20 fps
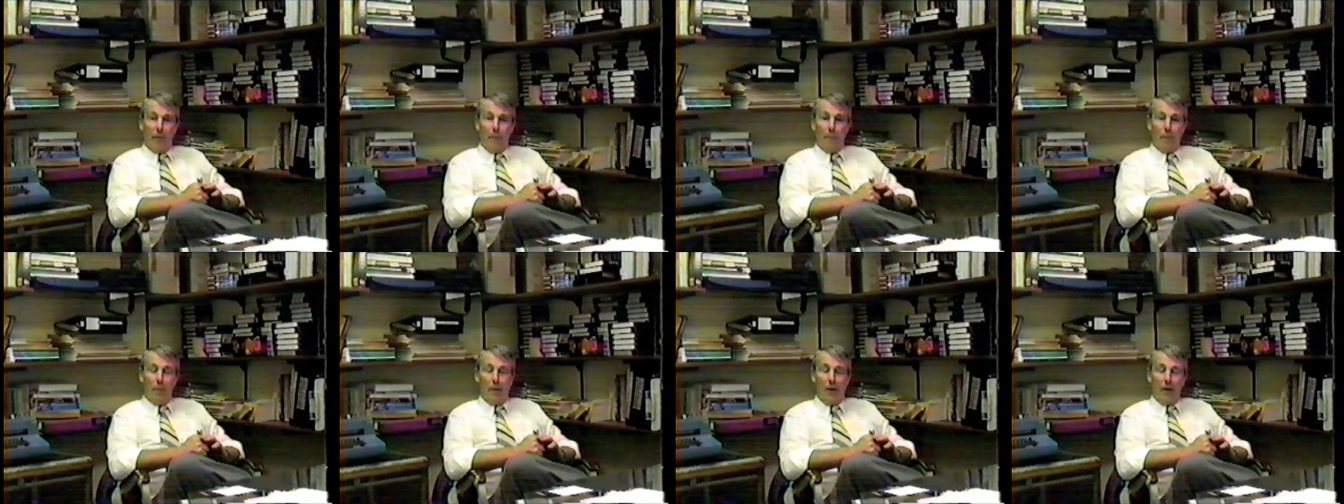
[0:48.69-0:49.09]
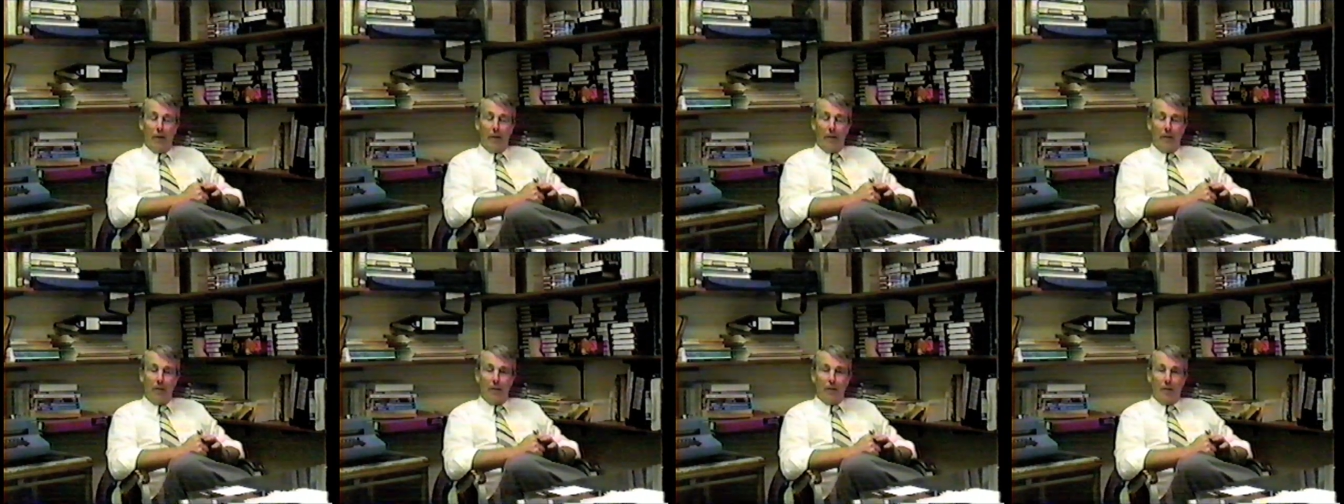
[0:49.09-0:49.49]
But
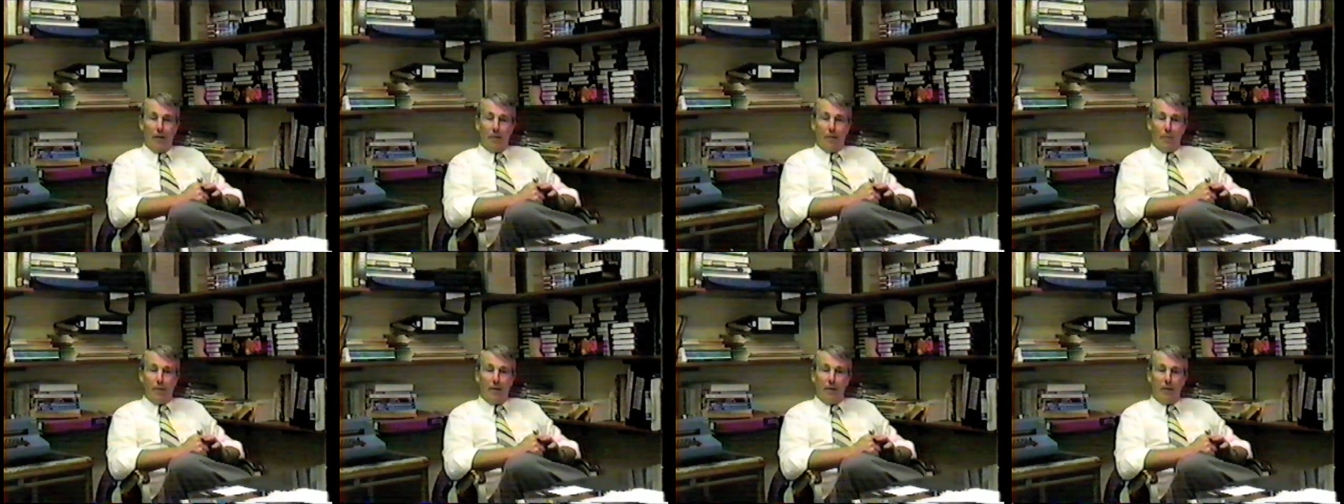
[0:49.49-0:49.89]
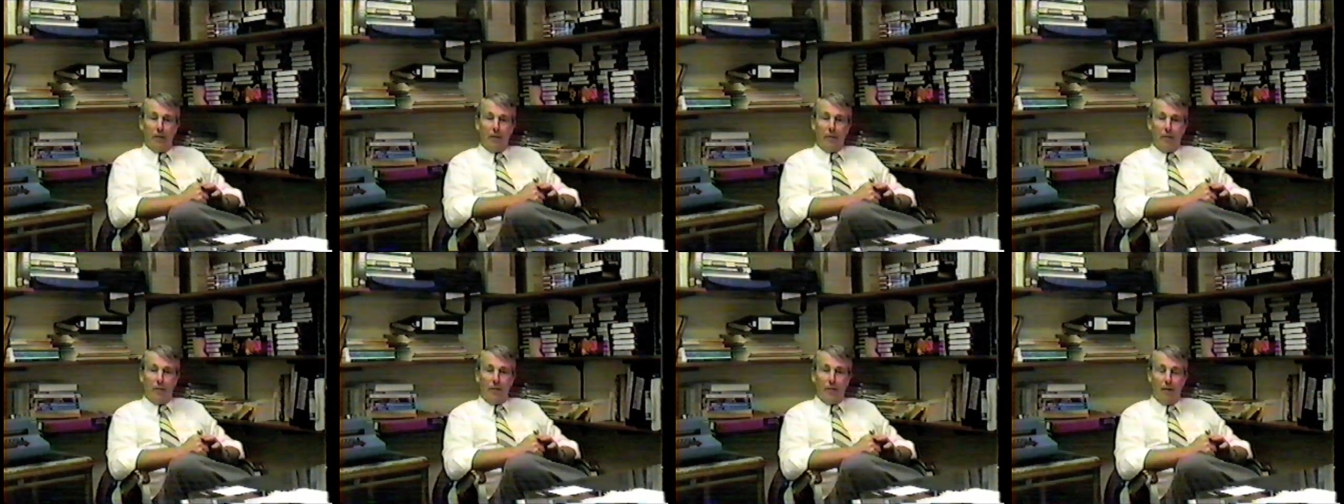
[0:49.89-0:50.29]
at the beginning of
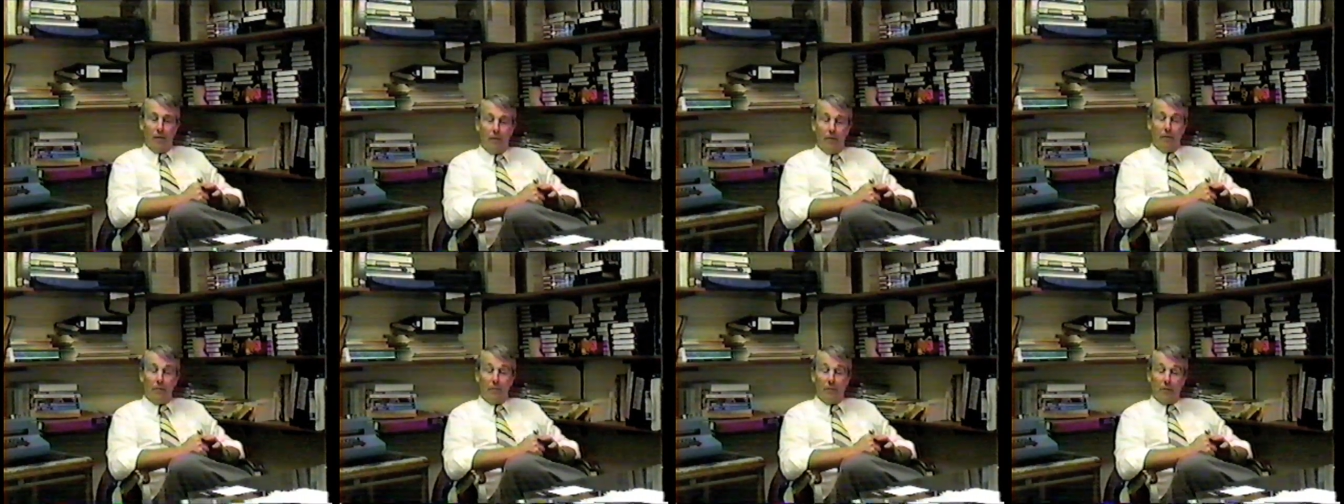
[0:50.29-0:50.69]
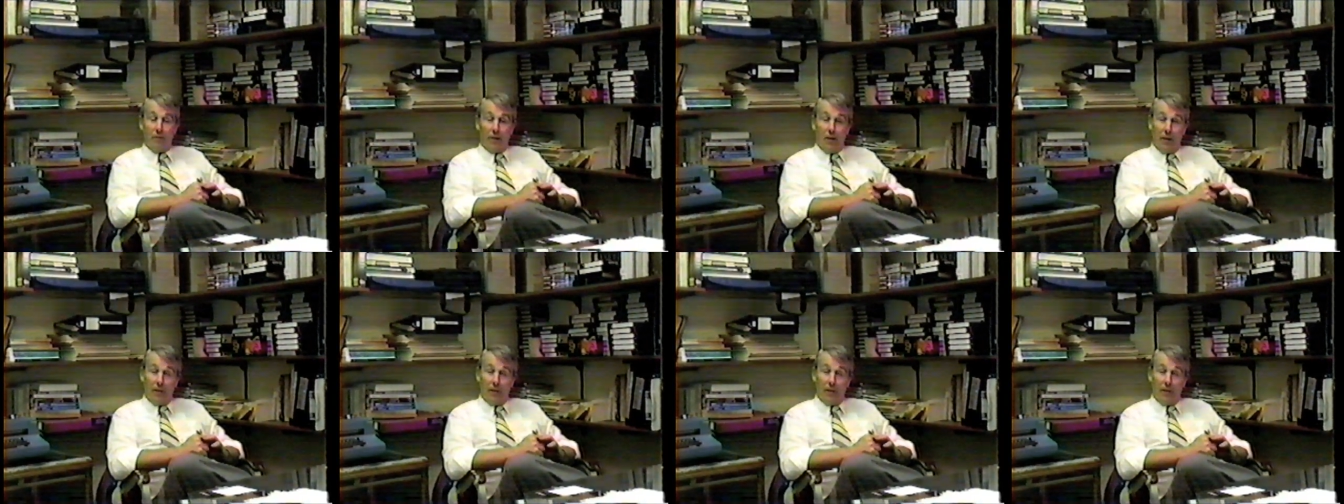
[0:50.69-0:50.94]
the year, it was like,